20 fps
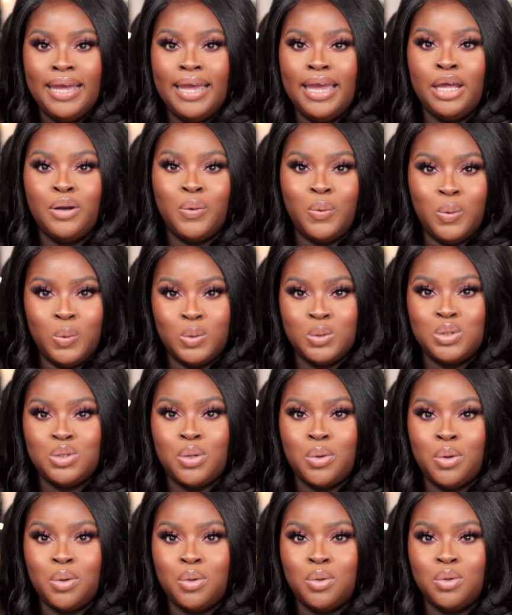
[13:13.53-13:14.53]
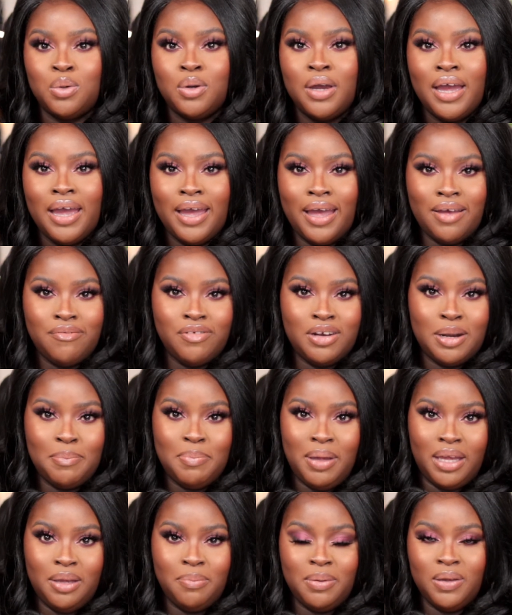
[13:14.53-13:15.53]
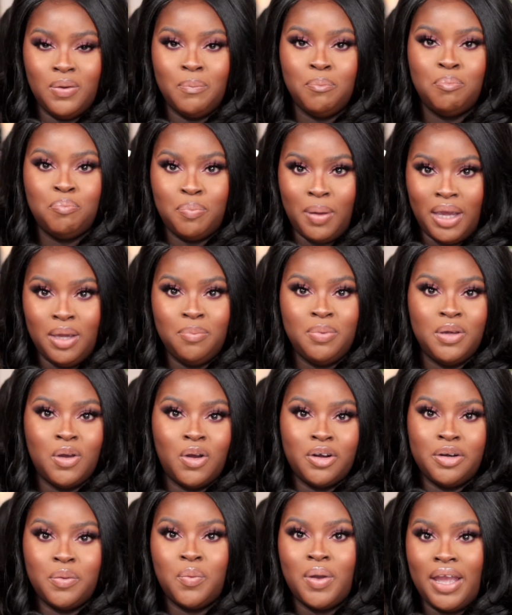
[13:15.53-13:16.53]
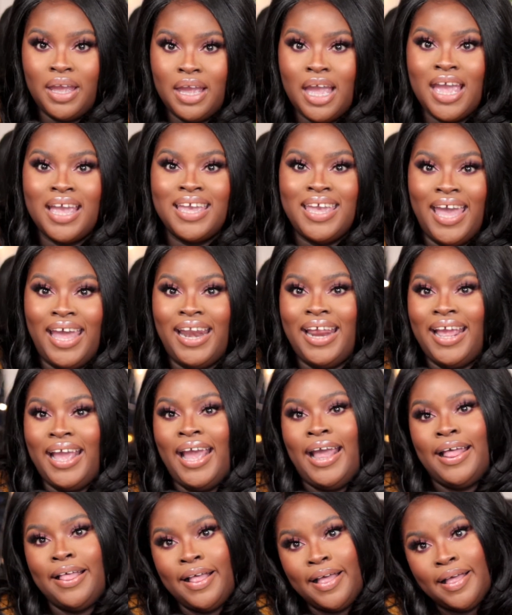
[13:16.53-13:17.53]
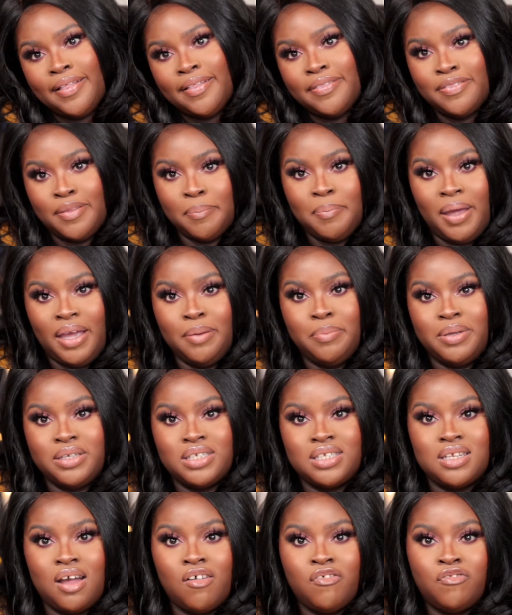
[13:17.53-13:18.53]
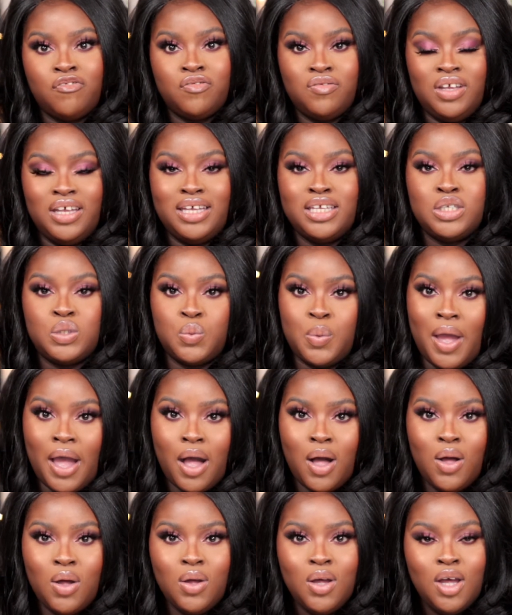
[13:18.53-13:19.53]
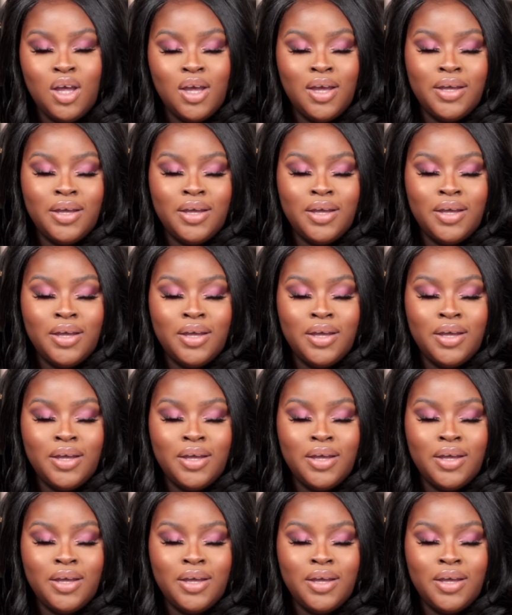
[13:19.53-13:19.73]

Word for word: and also having a baby baby on the way and getting the baby stuff as well.